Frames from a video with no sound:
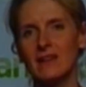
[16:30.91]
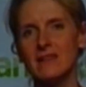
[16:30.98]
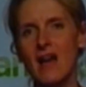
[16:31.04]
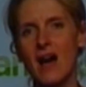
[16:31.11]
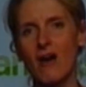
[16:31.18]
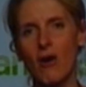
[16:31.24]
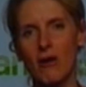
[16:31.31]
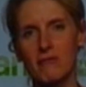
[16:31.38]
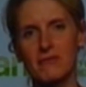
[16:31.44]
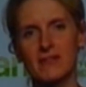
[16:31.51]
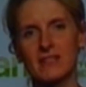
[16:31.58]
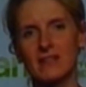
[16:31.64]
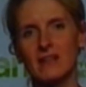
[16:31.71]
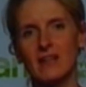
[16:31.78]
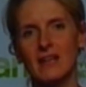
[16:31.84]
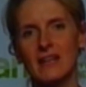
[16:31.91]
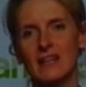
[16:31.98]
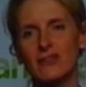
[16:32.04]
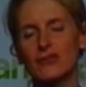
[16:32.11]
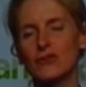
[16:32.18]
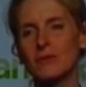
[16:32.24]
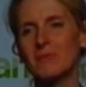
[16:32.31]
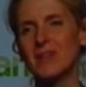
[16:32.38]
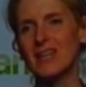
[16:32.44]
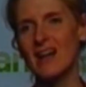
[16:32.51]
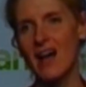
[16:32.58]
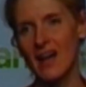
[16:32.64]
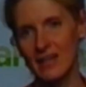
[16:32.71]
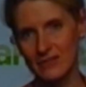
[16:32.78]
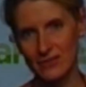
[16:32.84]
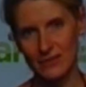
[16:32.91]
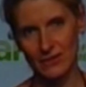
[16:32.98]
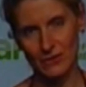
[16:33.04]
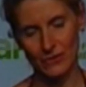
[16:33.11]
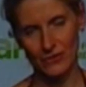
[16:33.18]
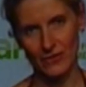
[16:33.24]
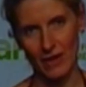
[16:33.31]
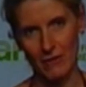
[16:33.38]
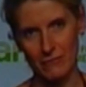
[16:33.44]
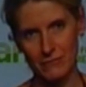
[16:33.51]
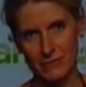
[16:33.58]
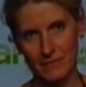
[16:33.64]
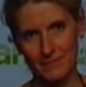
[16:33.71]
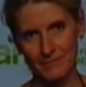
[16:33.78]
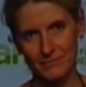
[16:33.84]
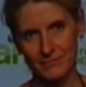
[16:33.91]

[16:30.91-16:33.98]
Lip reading: not often extremely kind to yourself.